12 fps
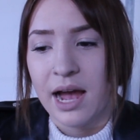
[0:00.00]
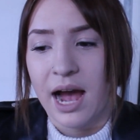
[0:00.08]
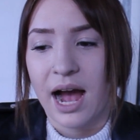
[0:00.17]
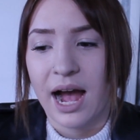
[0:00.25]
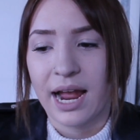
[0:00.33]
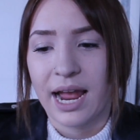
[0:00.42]

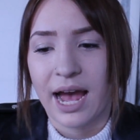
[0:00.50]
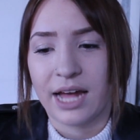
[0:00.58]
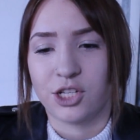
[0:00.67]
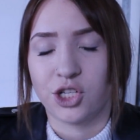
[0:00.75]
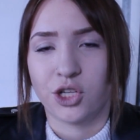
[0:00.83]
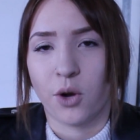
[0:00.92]
I
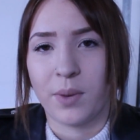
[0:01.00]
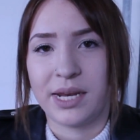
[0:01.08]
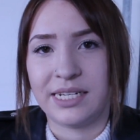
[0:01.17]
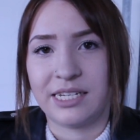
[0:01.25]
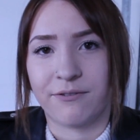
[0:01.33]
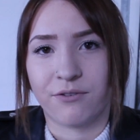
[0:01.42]
had so
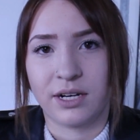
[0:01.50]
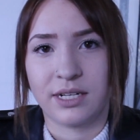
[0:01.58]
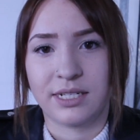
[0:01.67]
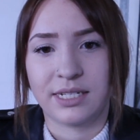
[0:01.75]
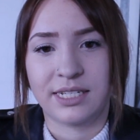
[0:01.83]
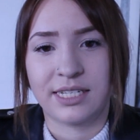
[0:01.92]
many different
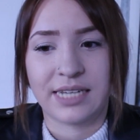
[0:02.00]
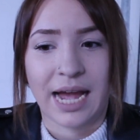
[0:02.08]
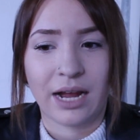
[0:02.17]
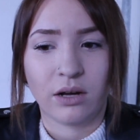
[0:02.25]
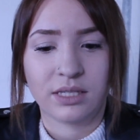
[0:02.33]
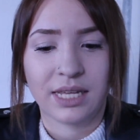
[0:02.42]

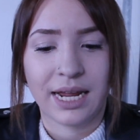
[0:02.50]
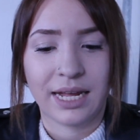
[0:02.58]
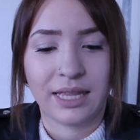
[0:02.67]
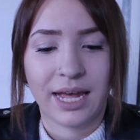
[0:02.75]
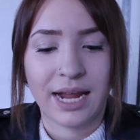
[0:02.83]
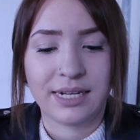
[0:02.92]
styles that I
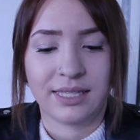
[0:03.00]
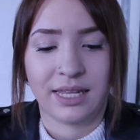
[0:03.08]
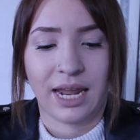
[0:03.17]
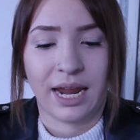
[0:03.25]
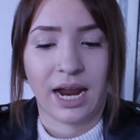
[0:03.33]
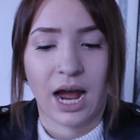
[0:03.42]
liked
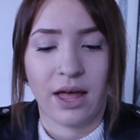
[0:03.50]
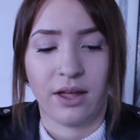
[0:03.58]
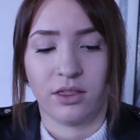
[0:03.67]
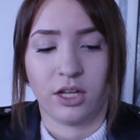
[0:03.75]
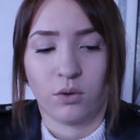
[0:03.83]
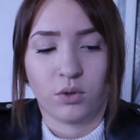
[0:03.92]
that like
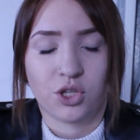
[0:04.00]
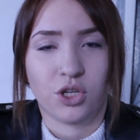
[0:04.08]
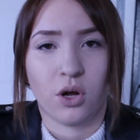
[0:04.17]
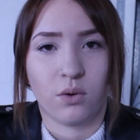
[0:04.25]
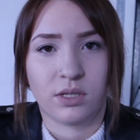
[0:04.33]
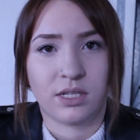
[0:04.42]
there was
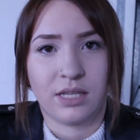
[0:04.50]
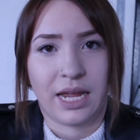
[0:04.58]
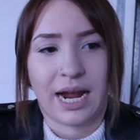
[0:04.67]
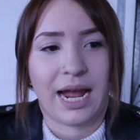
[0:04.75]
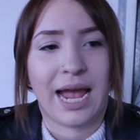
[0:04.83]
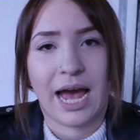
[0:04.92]
no,
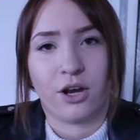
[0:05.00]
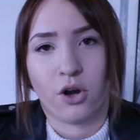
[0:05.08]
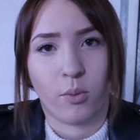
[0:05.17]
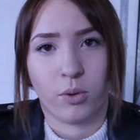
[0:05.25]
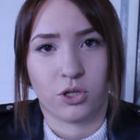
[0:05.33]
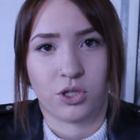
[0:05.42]
like I had
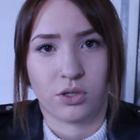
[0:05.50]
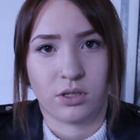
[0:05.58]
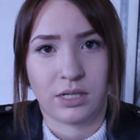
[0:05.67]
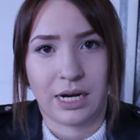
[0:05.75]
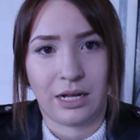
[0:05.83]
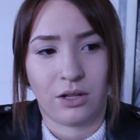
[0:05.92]
no personal
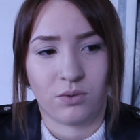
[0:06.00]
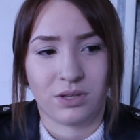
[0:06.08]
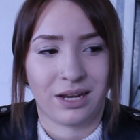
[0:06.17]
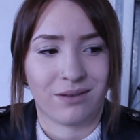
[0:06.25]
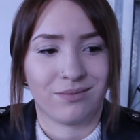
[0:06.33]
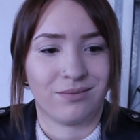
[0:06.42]
style. I was
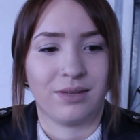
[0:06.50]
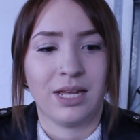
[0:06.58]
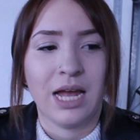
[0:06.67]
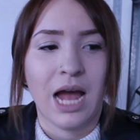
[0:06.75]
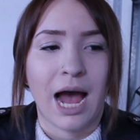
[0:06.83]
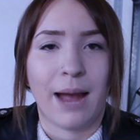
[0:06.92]
like,
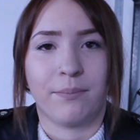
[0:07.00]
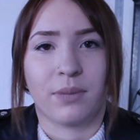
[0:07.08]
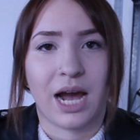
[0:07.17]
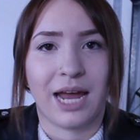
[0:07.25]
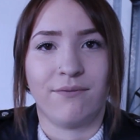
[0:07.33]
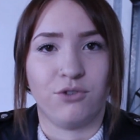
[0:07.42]
I'm
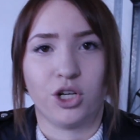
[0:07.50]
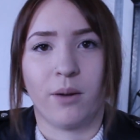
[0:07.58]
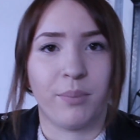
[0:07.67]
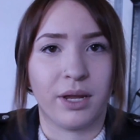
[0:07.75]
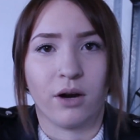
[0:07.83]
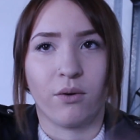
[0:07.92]
kind of
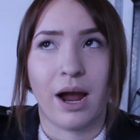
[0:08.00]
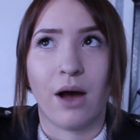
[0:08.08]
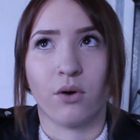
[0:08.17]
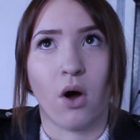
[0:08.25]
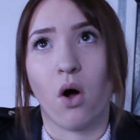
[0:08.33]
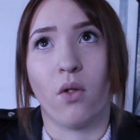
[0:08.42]
jumping
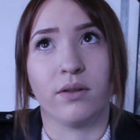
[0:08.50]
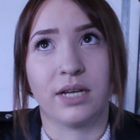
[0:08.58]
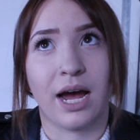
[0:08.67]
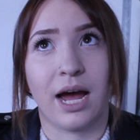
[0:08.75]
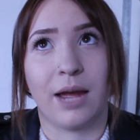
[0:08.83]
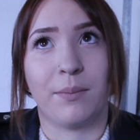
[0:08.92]
around all the
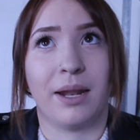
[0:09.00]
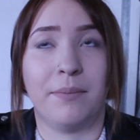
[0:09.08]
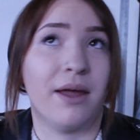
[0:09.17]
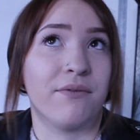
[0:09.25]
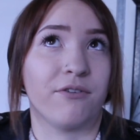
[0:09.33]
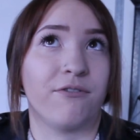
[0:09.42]
time and I'm
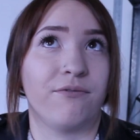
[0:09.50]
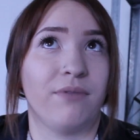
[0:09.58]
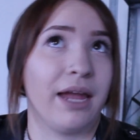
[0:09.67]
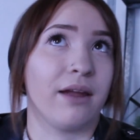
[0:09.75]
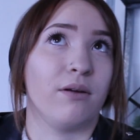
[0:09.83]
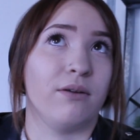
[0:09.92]
never
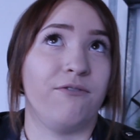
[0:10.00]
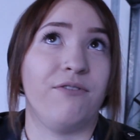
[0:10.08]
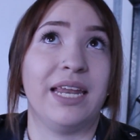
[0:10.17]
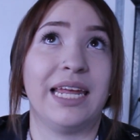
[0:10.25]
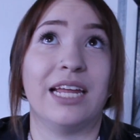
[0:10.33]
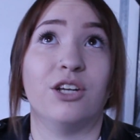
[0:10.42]
like
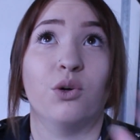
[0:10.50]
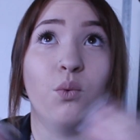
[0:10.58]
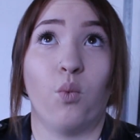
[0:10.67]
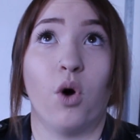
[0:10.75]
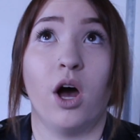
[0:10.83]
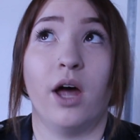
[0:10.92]
fitting into
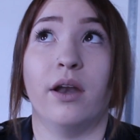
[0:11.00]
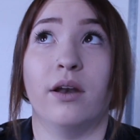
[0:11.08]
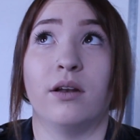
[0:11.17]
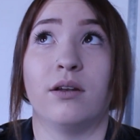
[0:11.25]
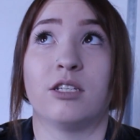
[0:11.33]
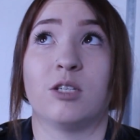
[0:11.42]

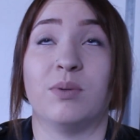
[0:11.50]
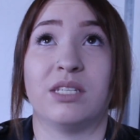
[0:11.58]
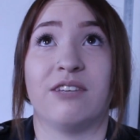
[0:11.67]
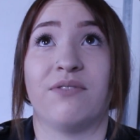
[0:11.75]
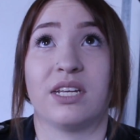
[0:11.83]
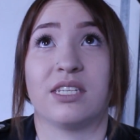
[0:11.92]
one
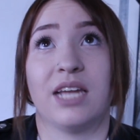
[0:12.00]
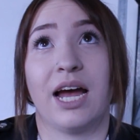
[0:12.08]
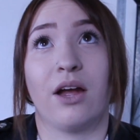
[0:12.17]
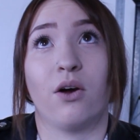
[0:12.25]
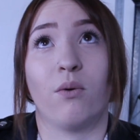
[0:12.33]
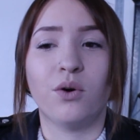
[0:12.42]
specific style.